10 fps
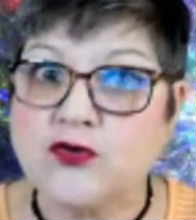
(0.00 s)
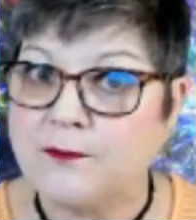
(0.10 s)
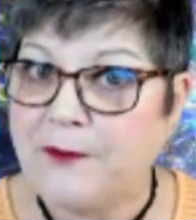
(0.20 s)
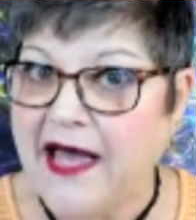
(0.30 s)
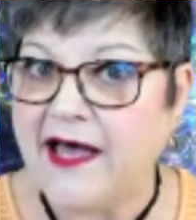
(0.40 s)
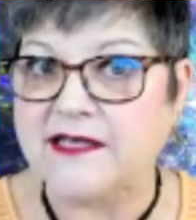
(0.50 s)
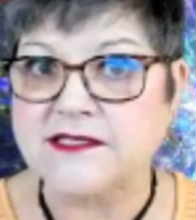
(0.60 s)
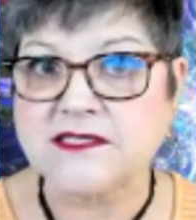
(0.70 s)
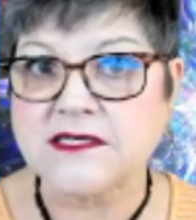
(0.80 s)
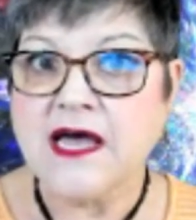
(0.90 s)
your
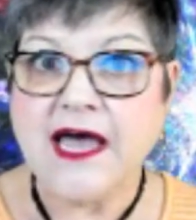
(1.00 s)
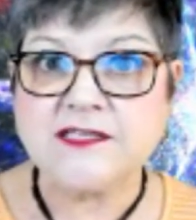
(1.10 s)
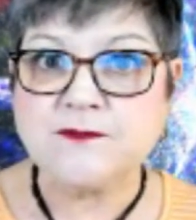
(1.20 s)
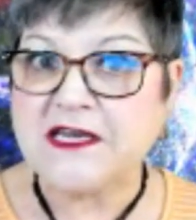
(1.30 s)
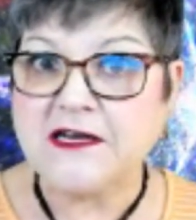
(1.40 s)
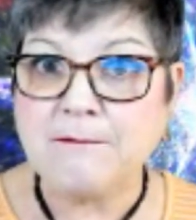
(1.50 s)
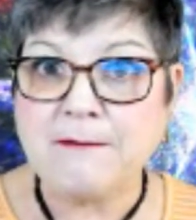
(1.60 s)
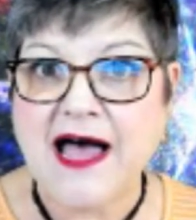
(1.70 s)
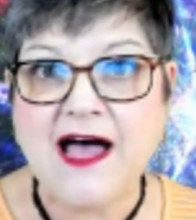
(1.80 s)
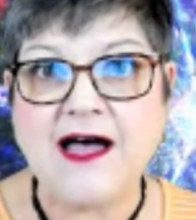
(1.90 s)
best as being a
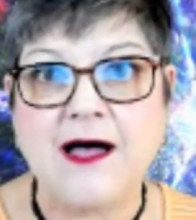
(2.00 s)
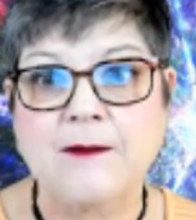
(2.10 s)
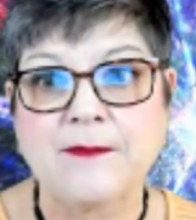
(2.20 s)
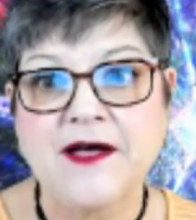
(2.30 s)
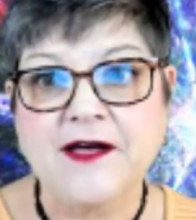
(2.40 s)
mom,